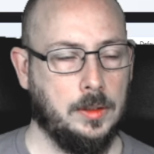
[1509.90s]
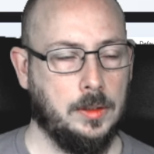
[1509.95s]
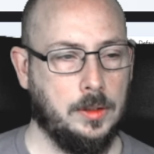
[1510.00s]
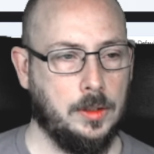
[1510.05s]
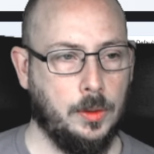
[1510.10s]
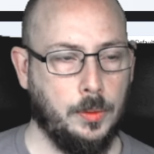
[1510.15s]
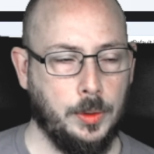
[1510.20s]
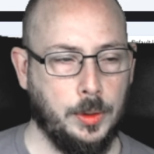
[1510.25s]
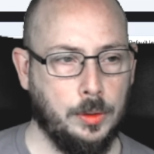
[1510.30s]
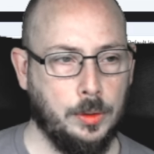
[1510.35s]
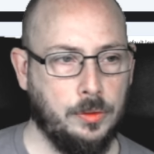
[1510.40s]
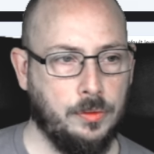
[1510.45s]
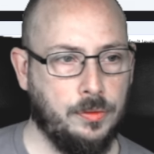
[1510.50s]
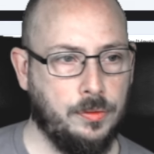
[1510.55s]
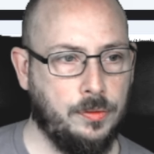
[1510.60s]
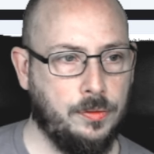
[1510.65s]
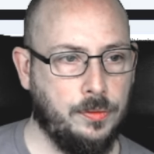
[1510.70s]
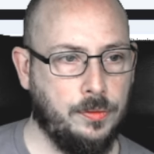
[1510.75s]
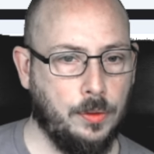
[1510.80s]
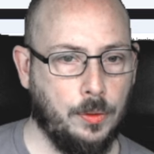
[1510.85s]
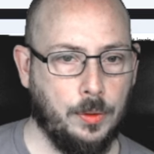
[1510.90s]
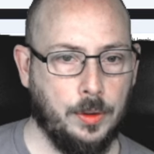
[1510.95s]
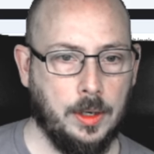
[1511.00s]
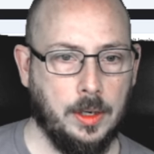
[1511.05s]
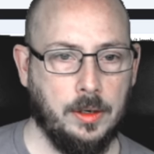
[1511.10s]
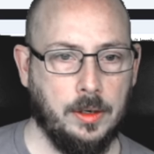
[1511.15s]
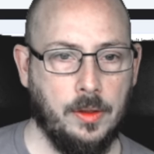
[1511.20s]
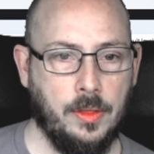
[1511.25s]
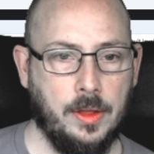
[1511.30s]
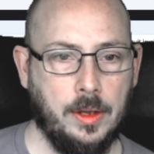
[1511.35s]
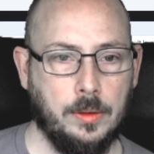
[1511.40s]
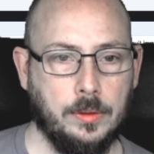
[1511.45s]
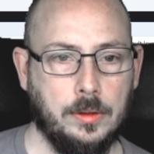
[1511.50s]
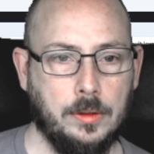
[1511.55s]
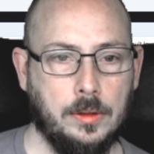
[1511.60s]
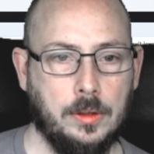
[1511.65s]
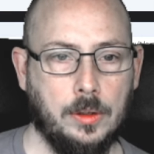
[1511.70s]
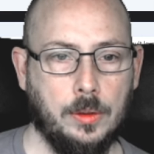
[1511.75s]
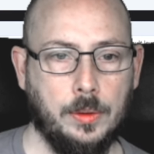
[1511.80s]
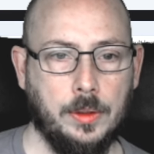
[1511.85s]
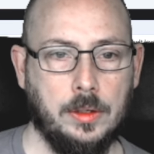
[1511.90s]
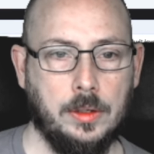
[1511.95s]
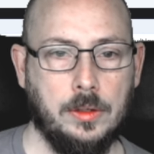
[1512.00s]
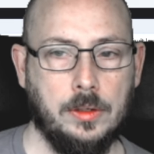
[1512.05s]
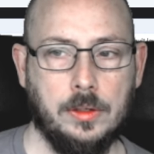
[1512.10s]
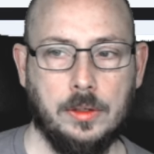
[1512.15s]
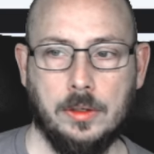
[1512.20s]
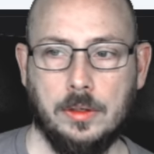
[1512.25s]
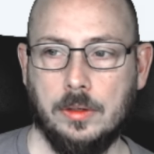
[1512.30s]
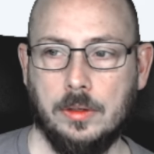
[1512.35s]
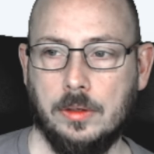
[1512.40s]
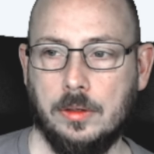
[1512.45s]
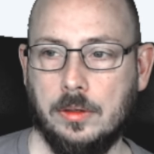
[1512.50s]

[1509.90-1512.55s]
So we used 400,000 tokens.